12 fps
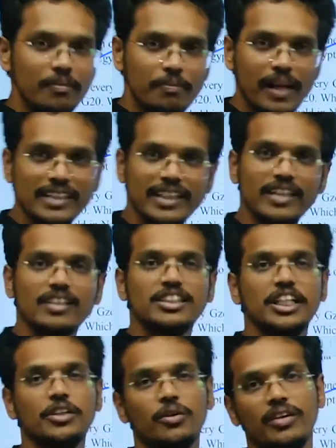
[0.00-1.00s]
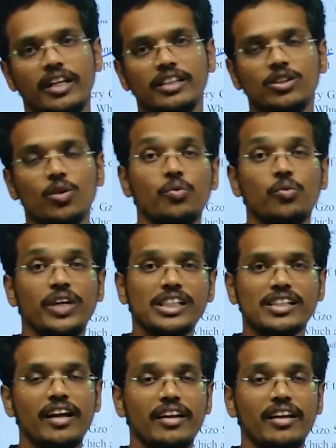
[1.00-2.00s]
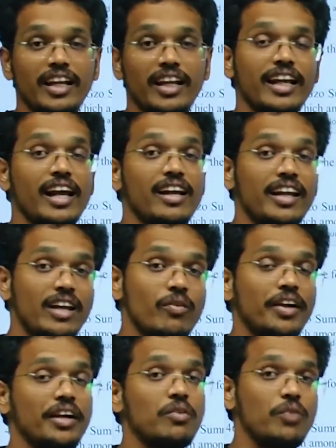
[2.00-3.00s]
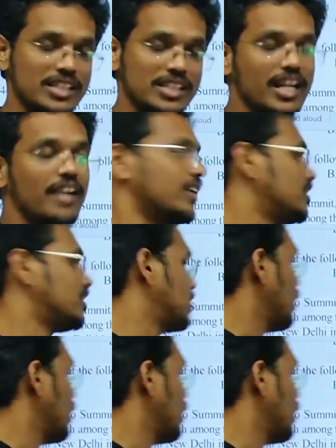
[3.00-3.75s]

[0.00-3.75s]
present G20? So which country? India invited which countries?